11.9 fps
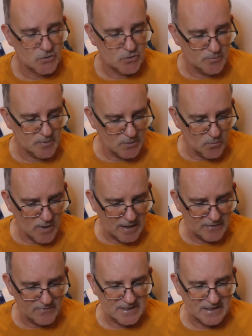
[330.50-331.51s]
to be
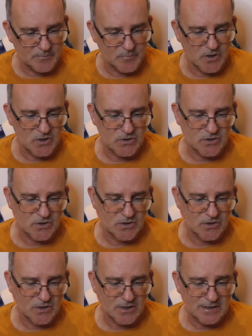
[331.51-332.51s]
one with that
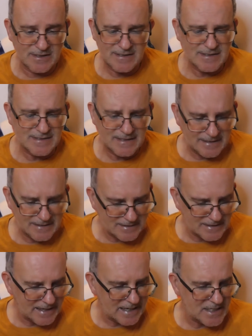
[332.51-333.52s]
person, this is an
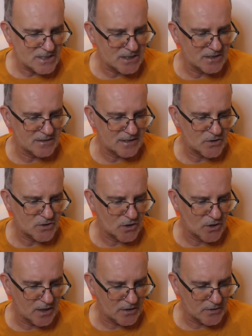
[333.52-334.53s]
indication that
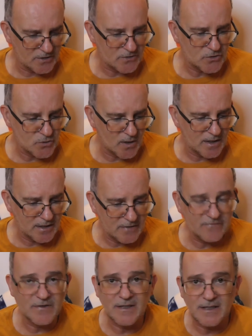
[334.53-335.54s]
you are
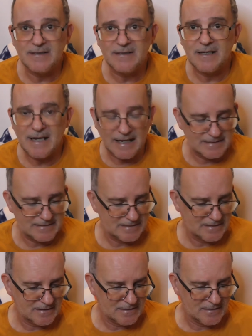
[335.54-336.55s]
living in the light.
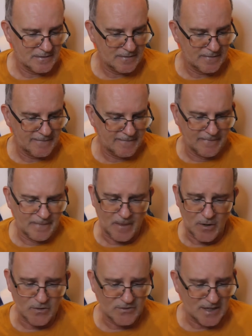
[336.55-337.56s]

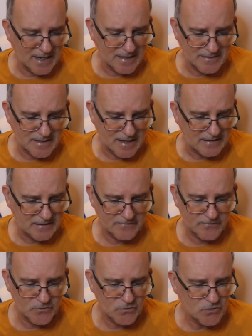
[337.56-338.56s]
On the other hand,
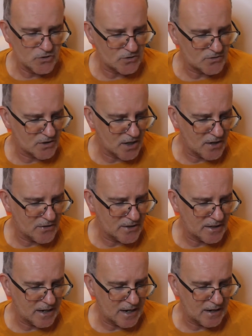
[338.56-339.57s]
if you do not
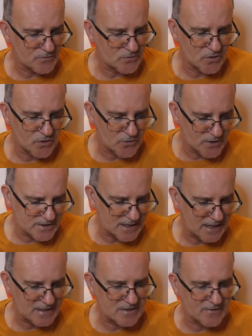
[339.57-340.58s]
carry out concrete
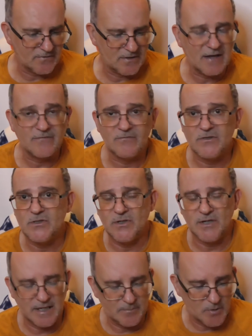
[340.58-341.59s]
acts of love with your
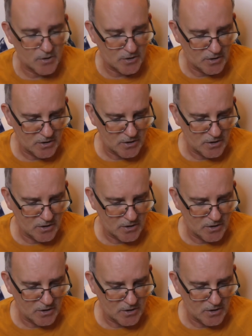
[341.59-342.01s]
neighbor,